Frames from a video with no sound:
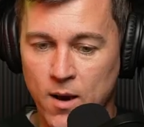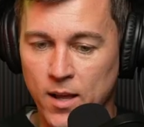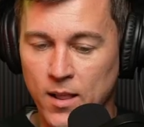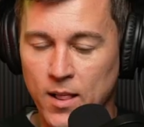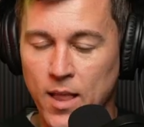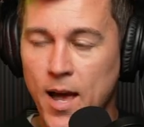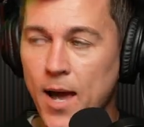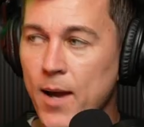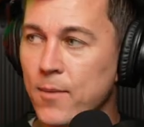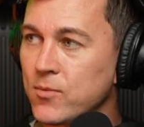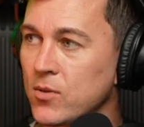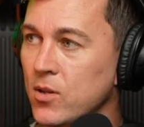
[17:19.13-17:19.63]

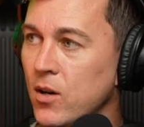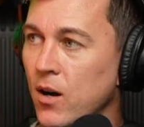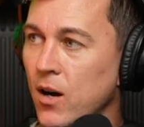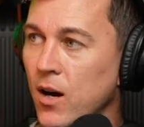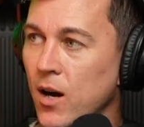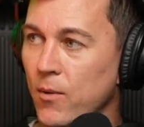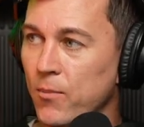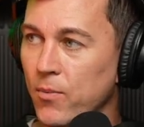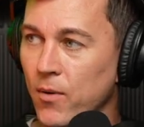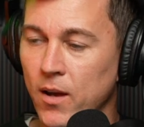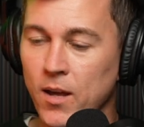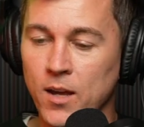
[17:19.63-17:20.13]

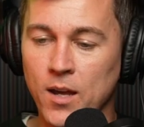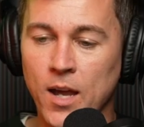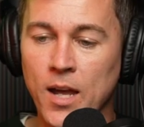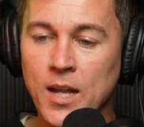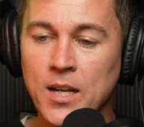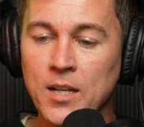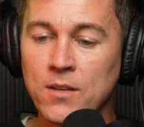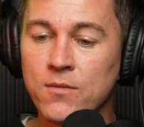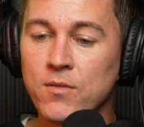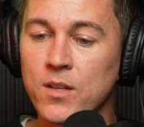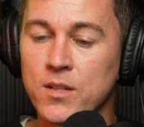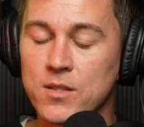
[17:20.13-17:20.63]
laptop
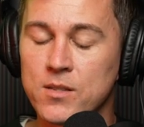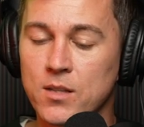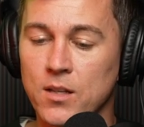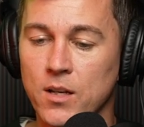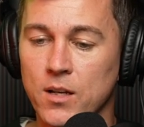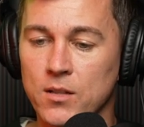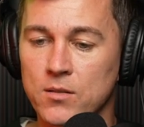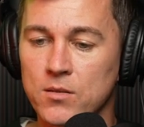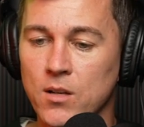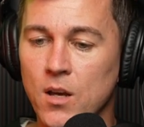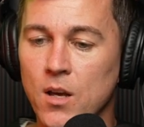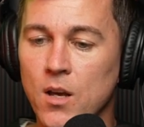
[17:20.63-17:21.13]
any of these
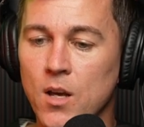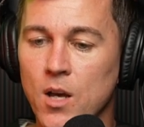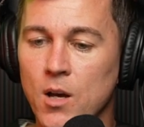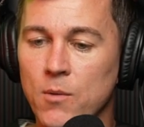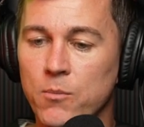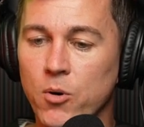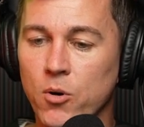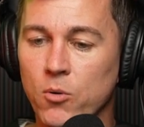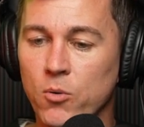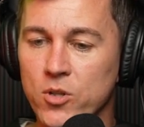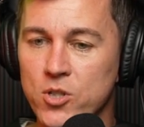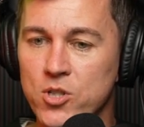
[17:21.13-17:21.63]
things
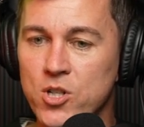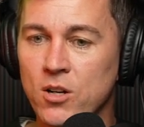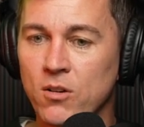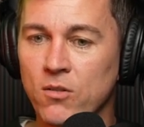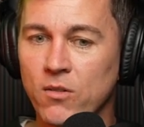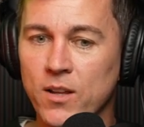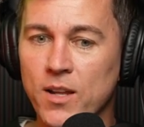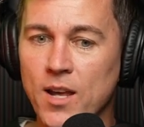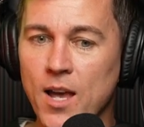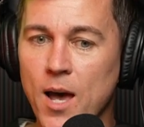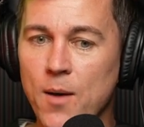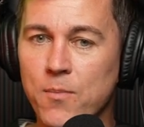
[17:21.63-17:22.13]
but what
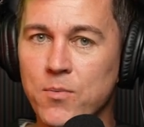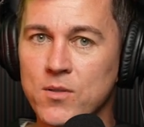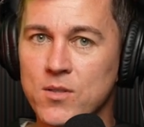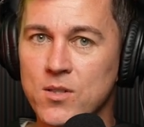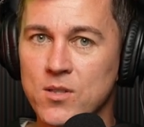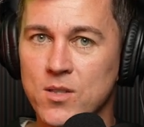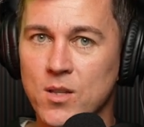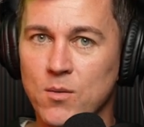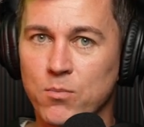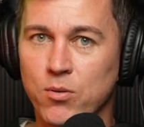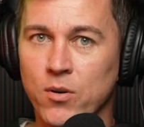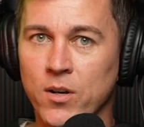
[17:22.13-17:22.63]
generally happens
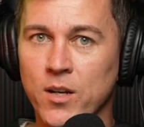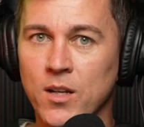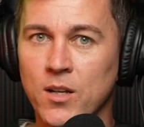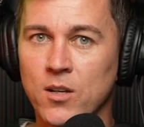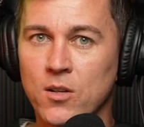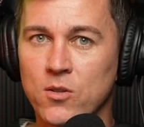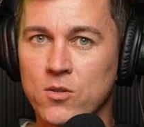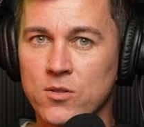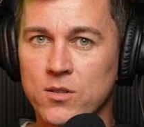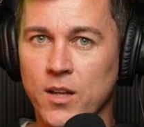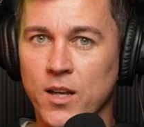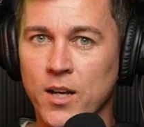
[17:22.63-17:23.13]
is the brain
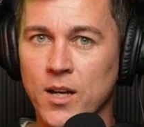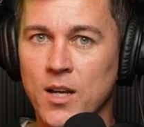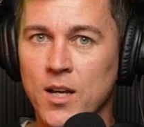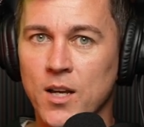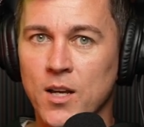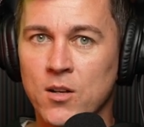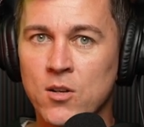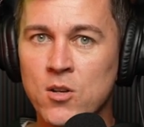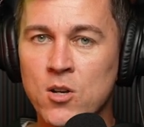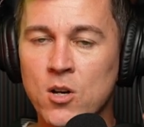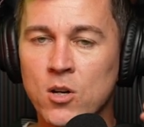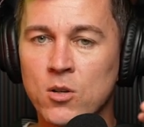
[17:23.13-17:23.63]
goes like
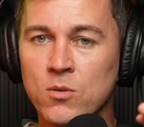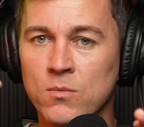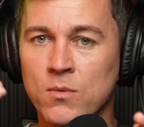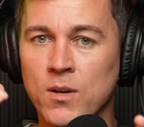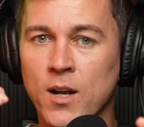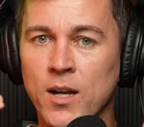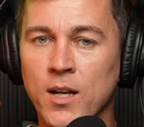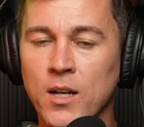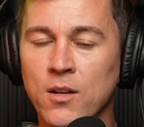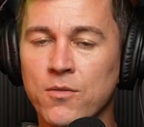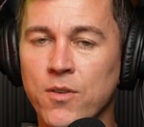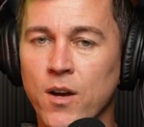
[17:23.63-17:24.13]
no
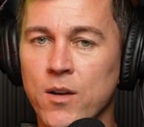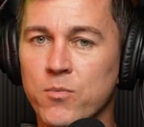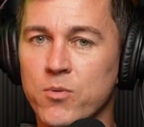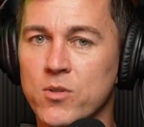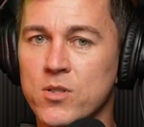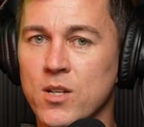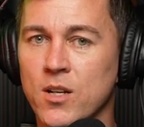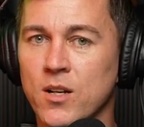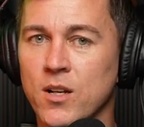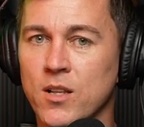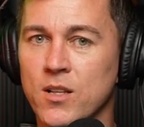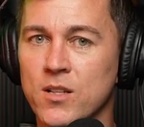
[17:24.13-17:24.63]

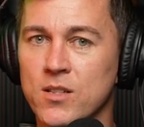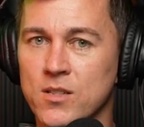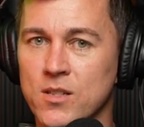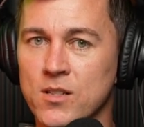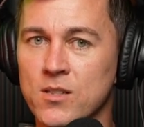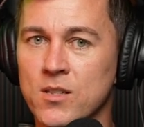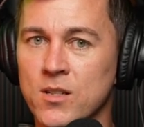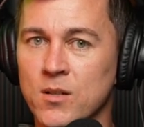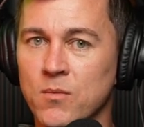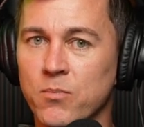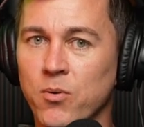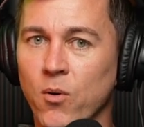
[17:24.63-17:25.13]
95% of this
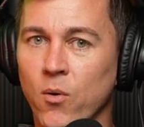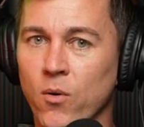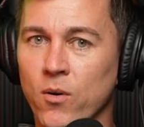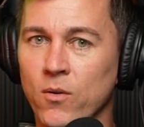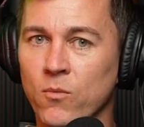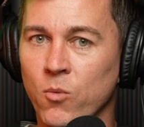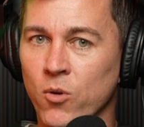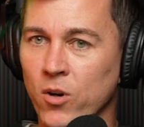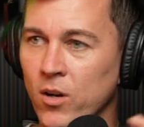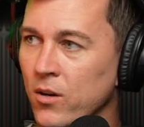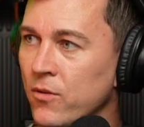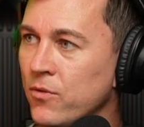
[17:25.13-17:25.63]
isn't
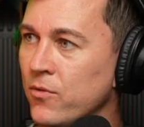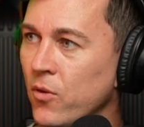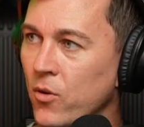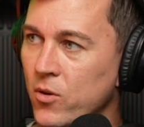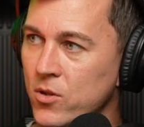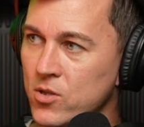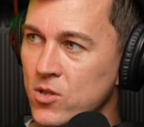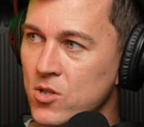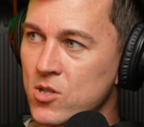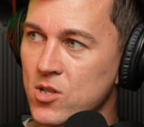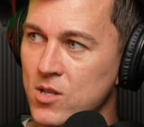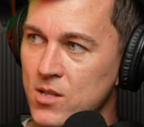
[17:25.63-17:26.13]
important we're going to
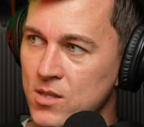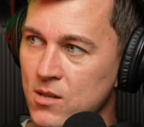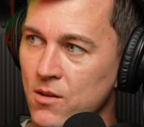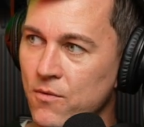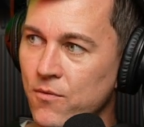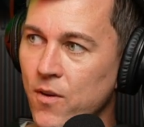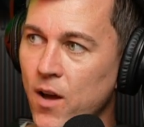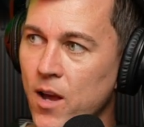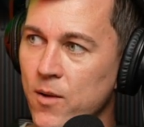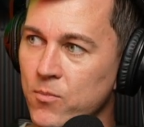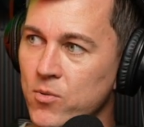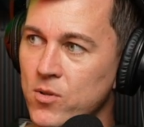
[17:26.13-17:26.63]
focus on just the
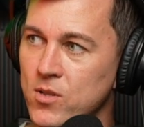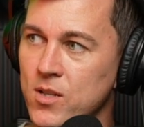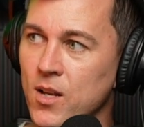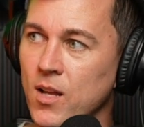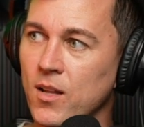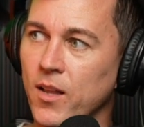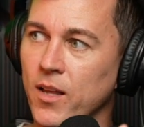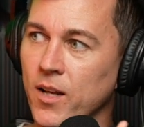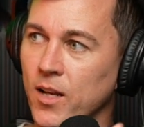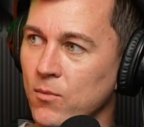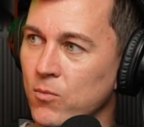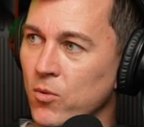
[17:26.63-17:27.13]

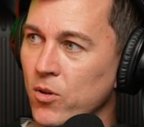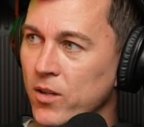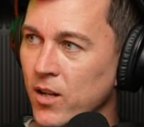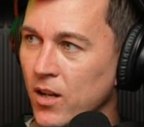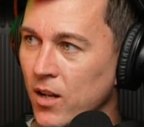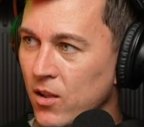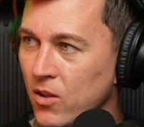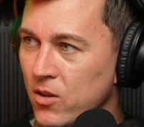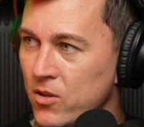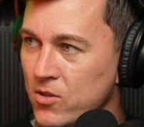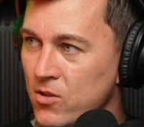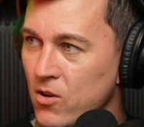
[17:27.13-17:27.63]
5% like i'm looking
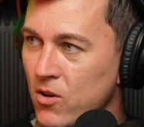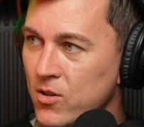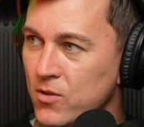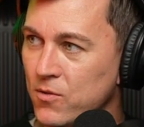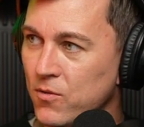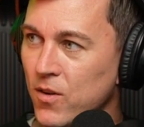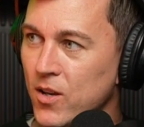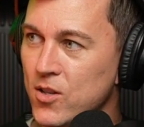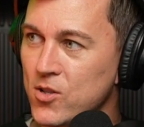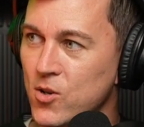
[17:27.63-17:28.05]
at lazar's yeah.